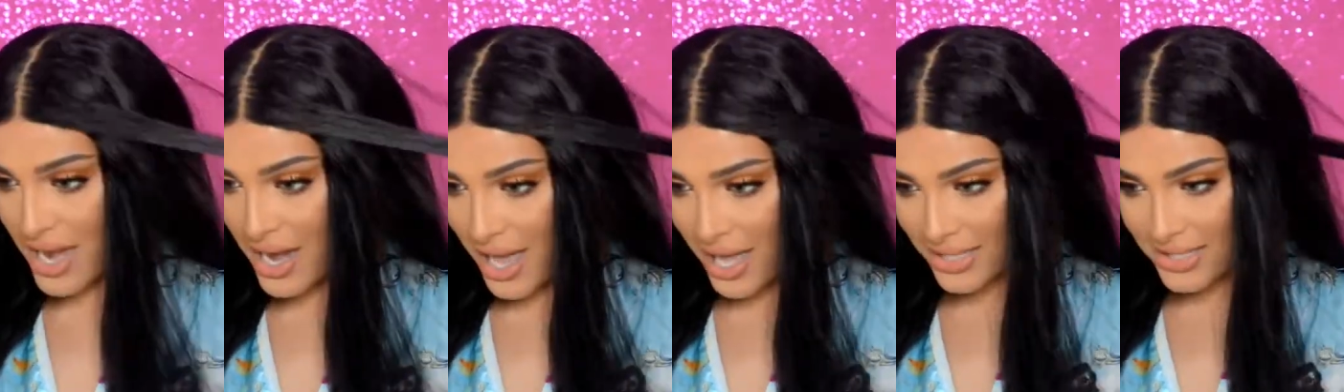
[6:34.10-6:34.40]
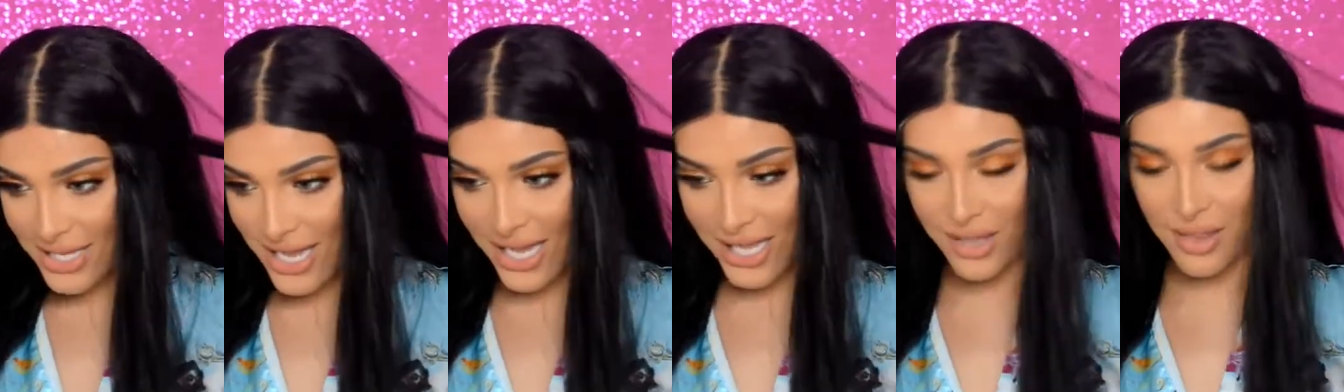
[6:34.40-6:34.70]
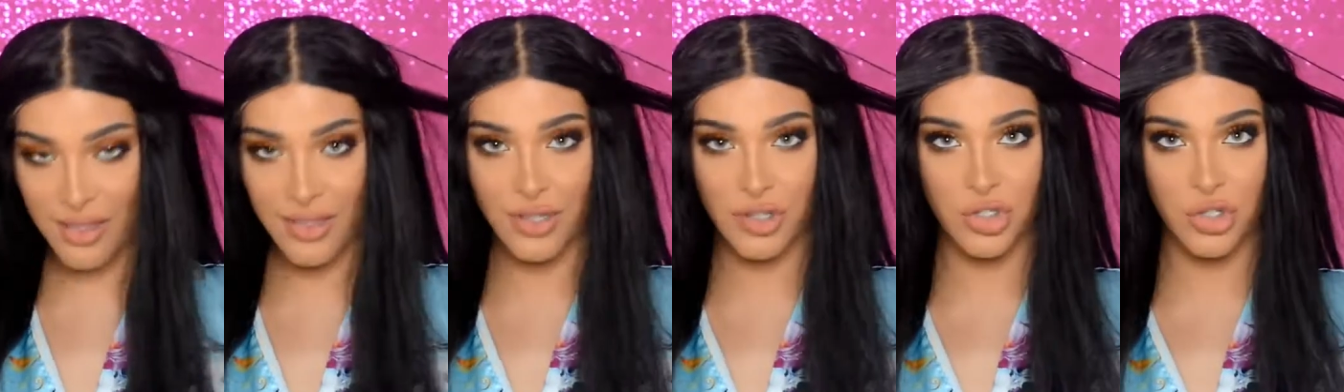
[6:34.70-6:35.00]
I
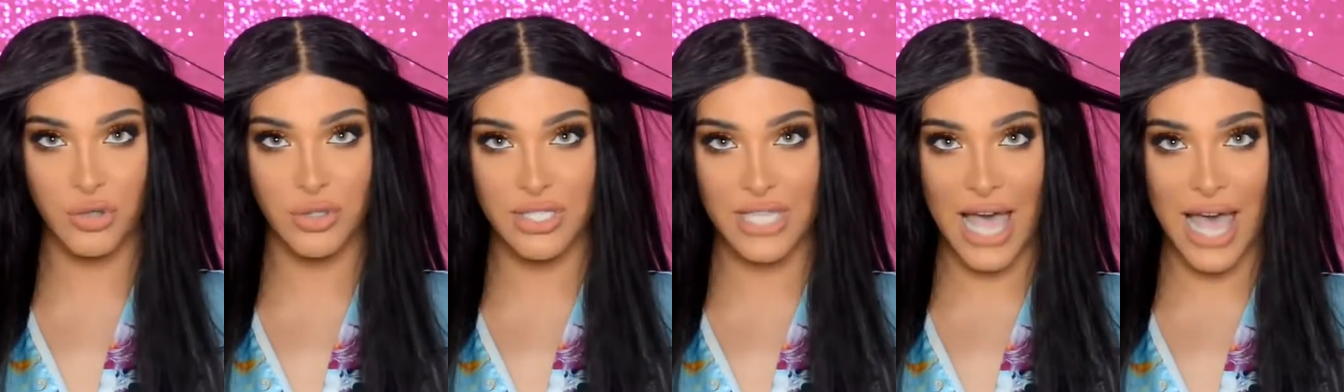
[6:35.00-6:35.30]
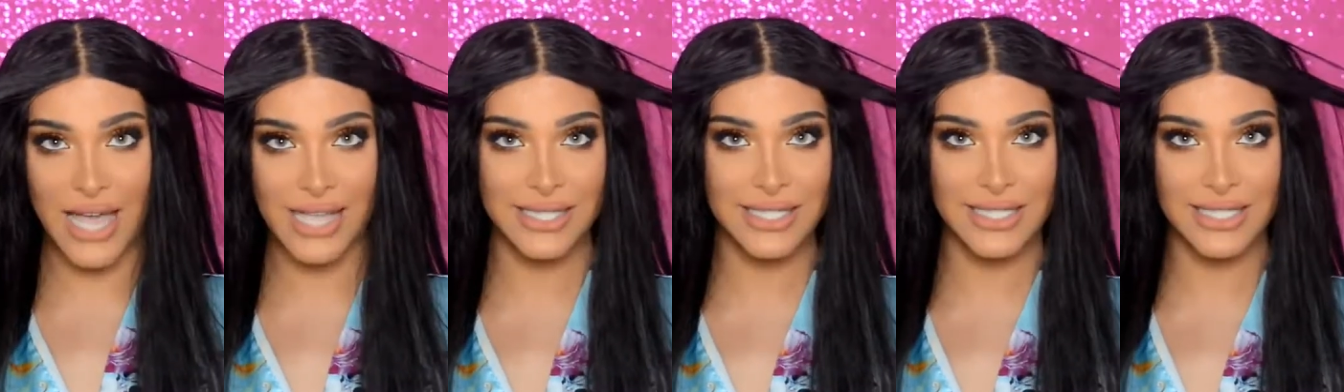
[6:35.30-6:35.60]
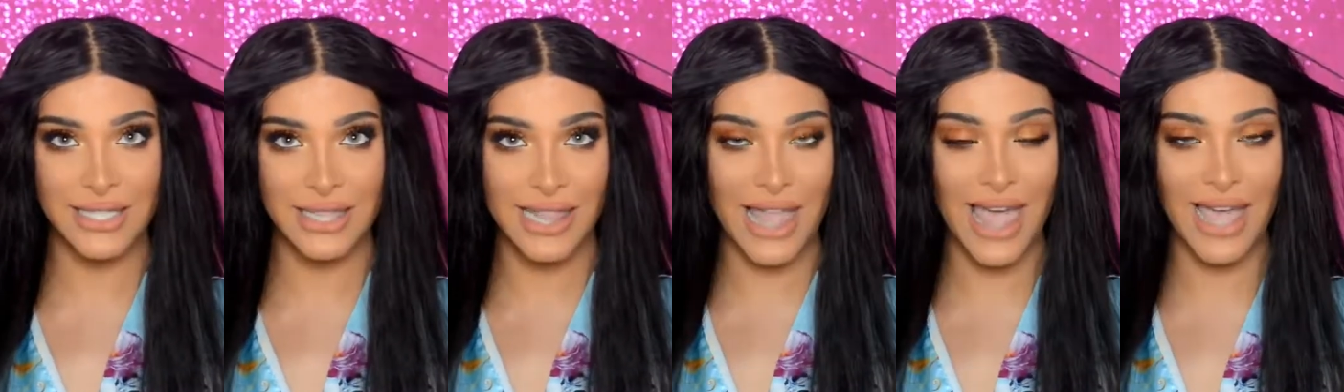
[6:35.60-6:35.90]
take the two
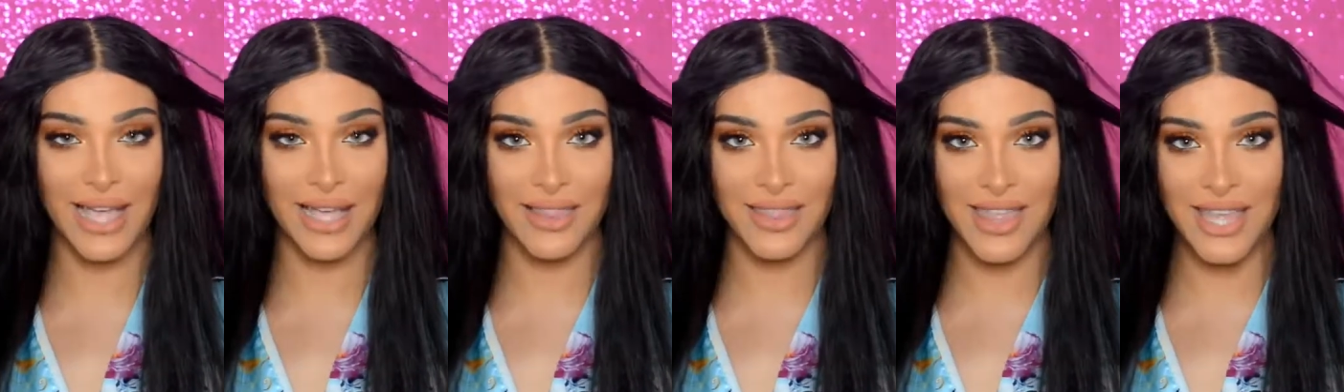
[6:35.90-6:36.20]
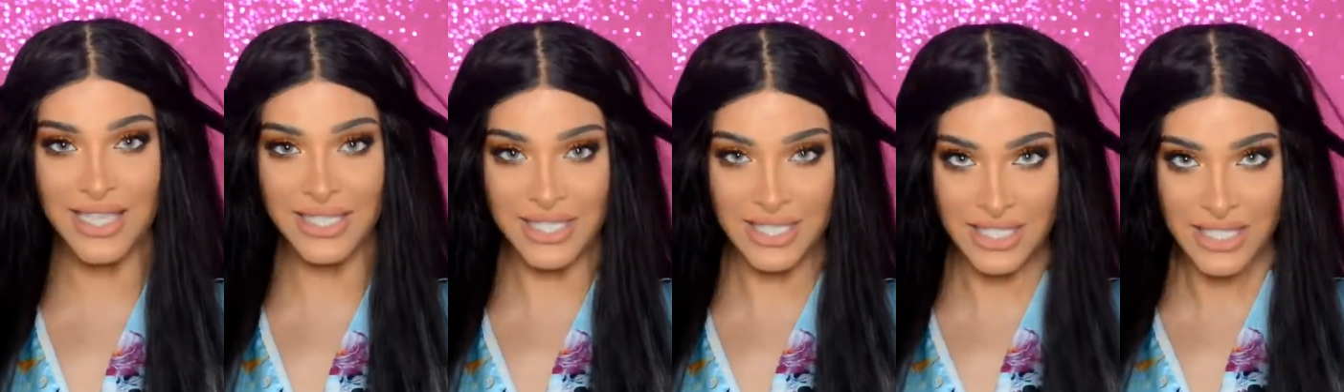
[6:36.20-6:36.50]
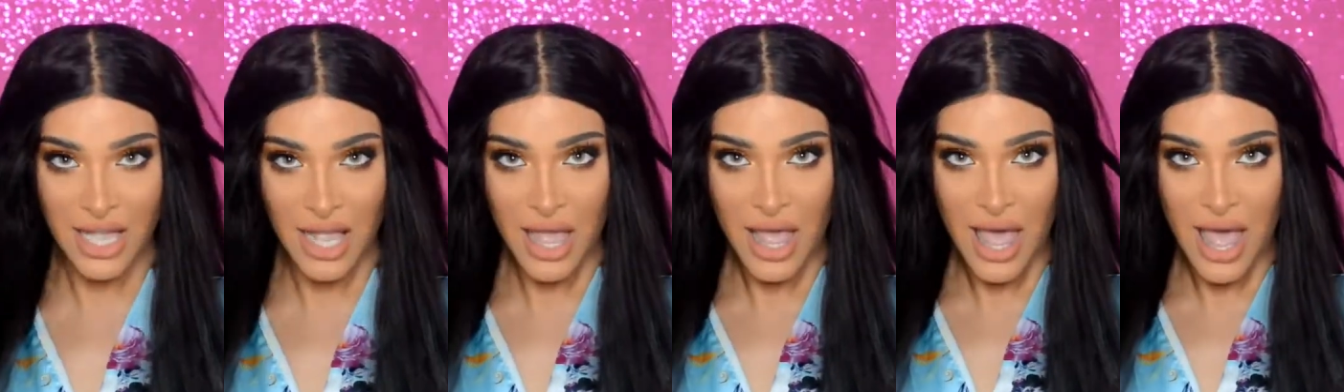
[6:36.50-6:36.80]
sides like
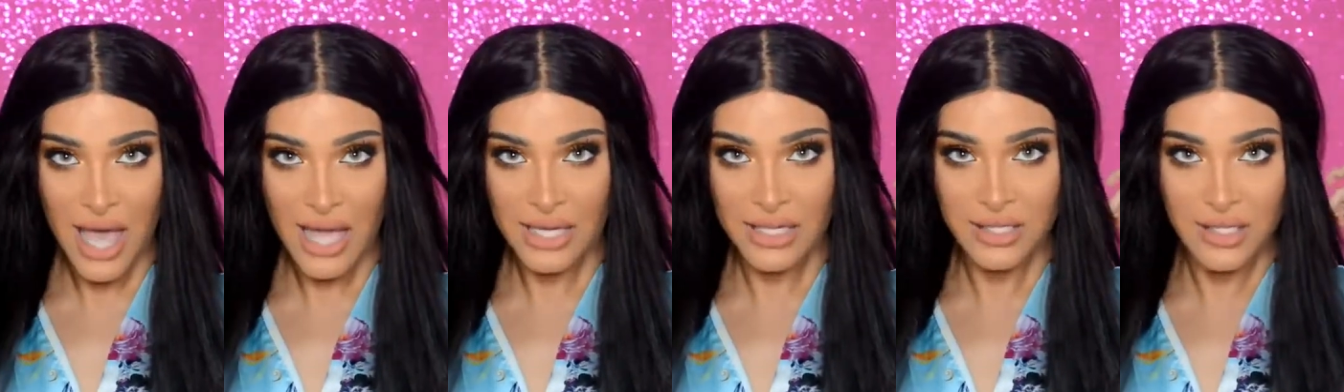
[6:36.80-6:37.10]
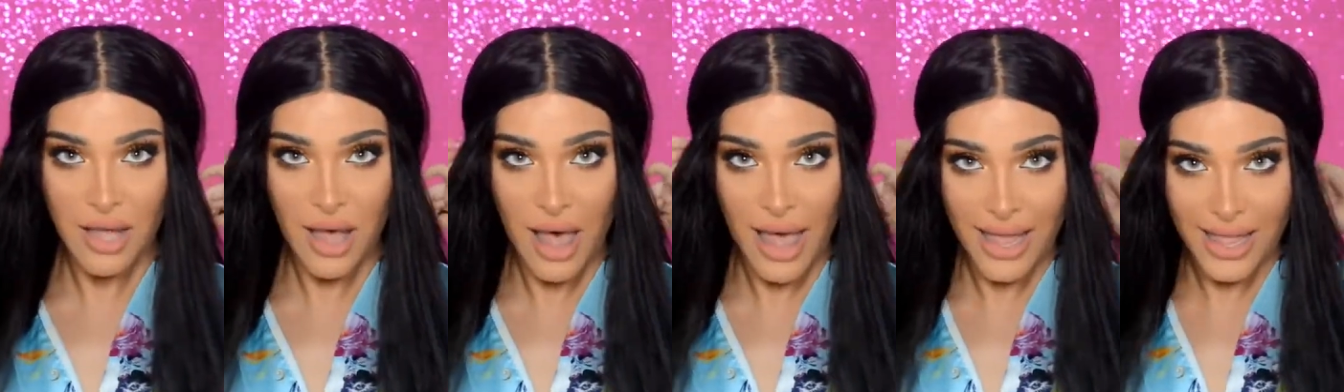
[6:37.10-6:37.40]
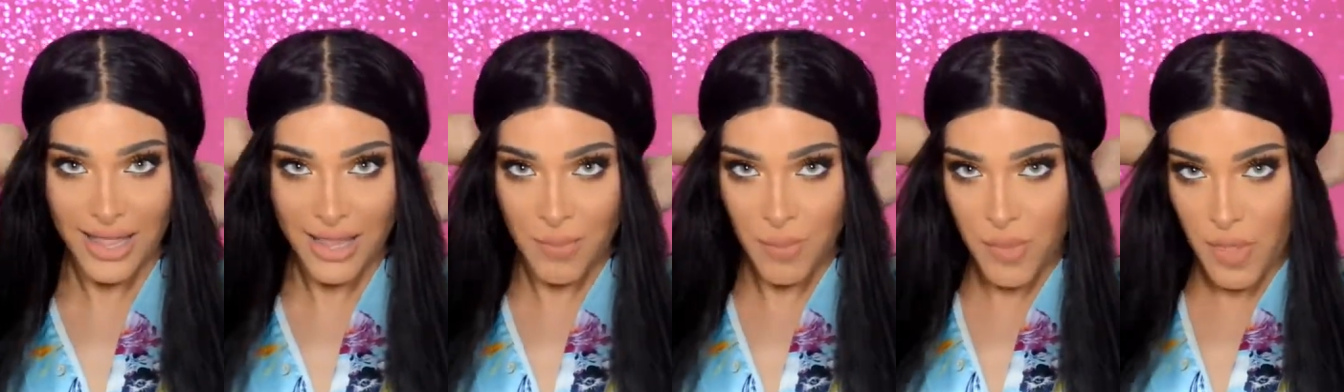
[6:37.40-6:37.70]
this and I
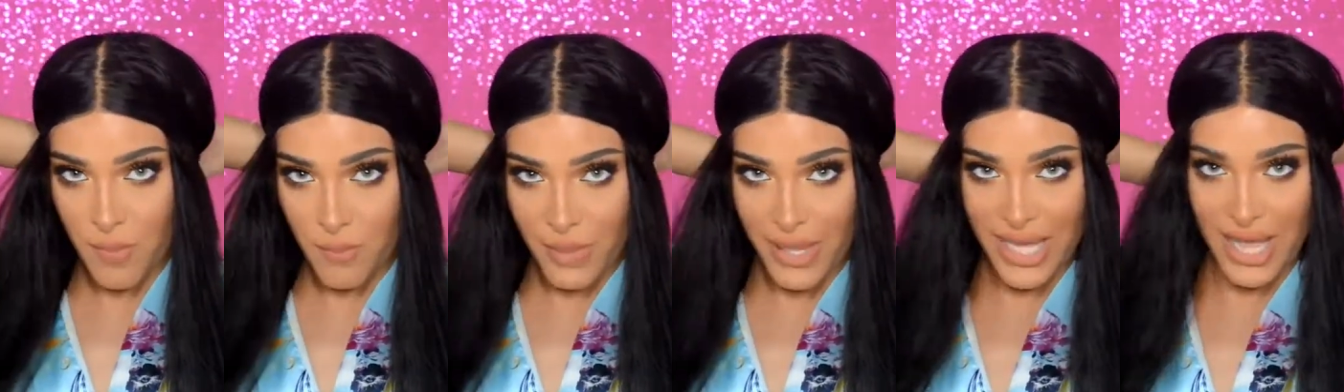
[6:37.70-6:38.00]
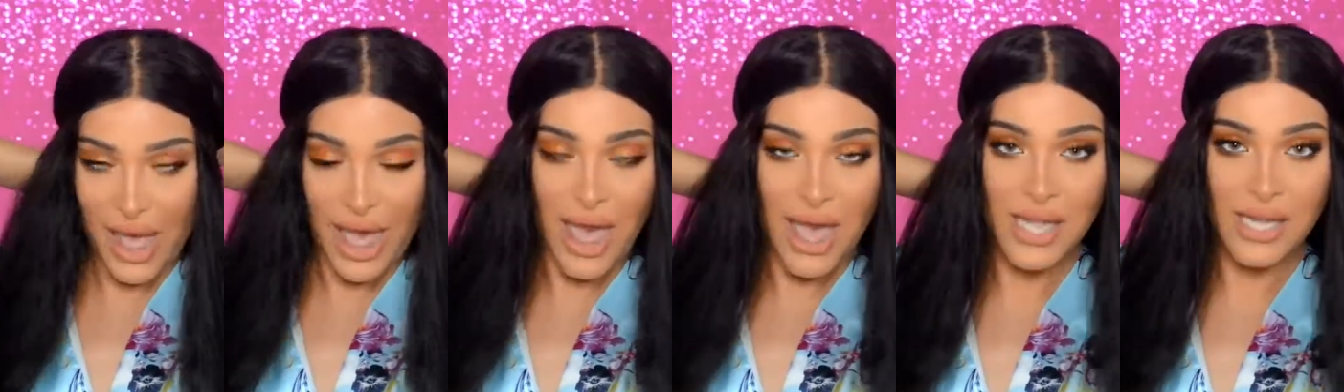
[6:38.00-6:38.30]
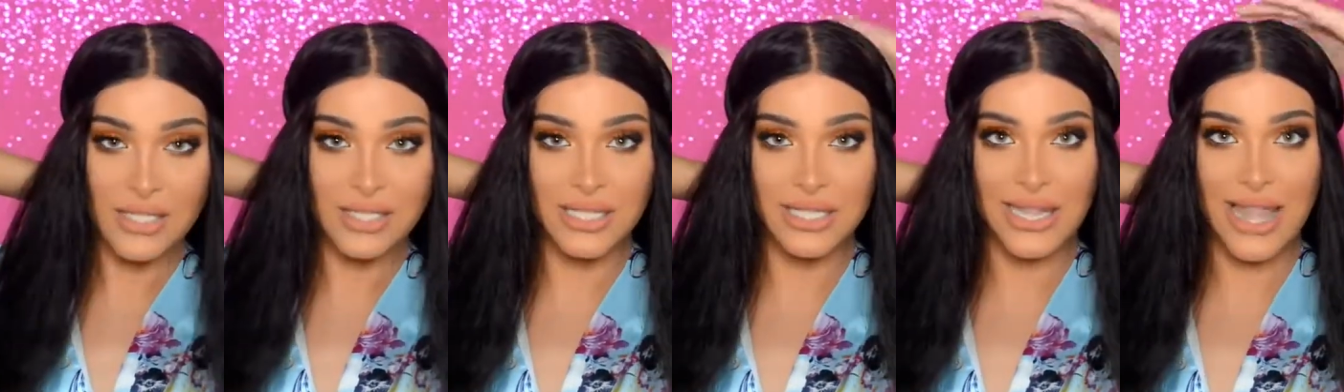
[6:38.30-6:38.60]
keep them
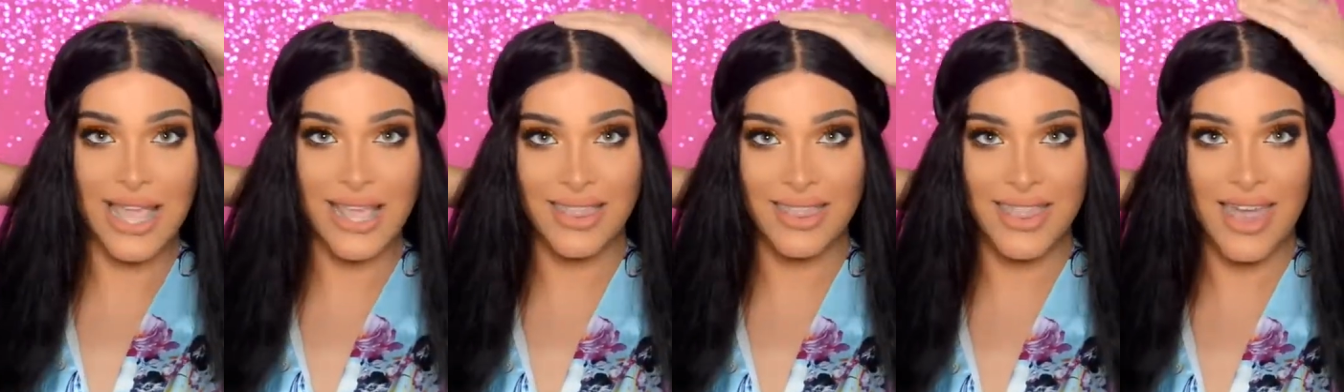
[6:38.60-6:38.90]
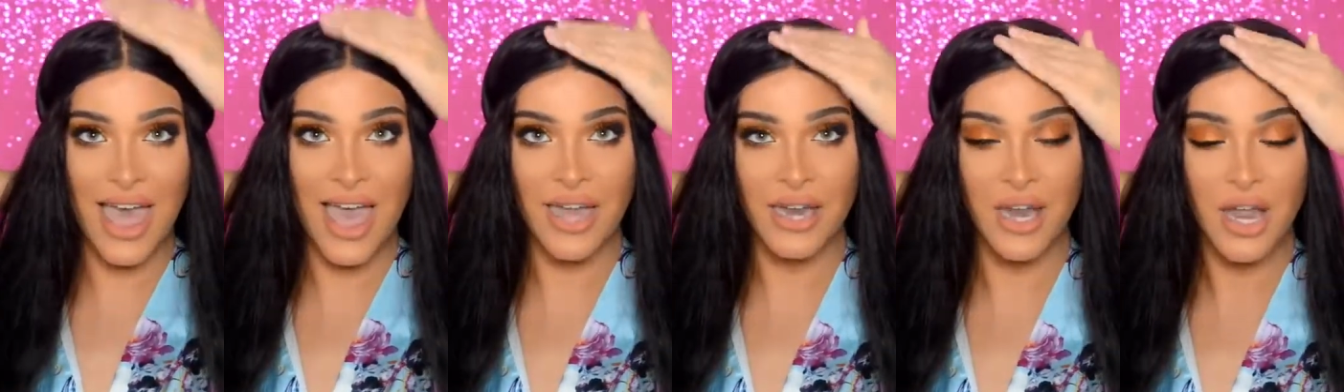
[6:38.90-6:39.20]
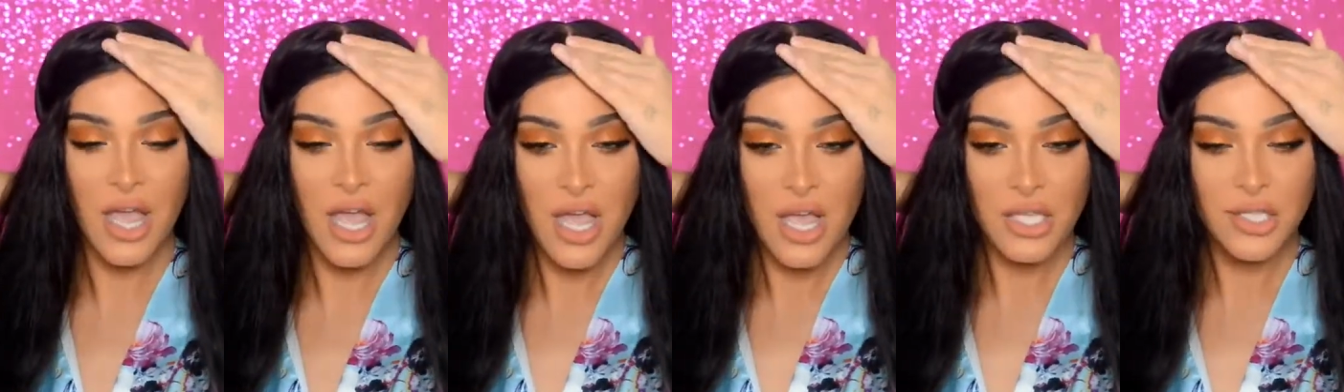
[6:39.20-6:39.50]
behind like
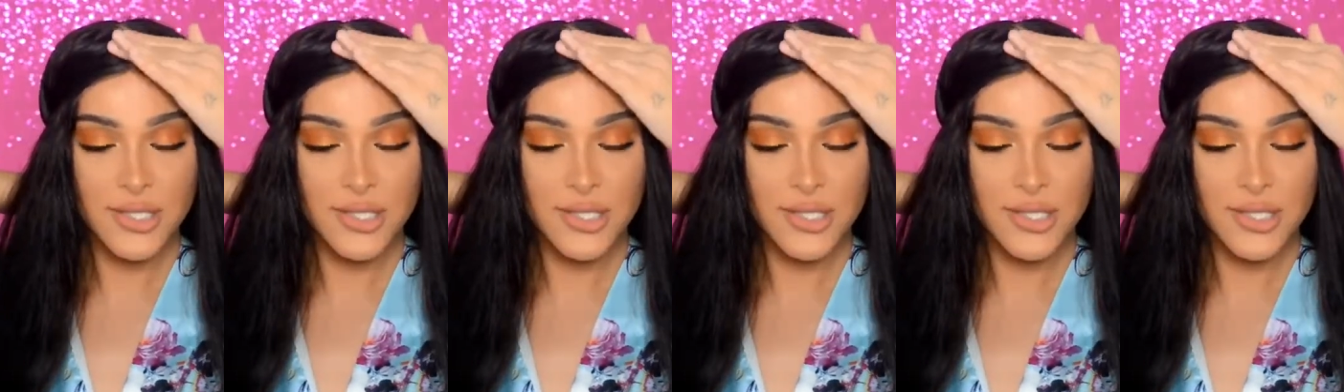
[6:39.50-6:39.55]
that.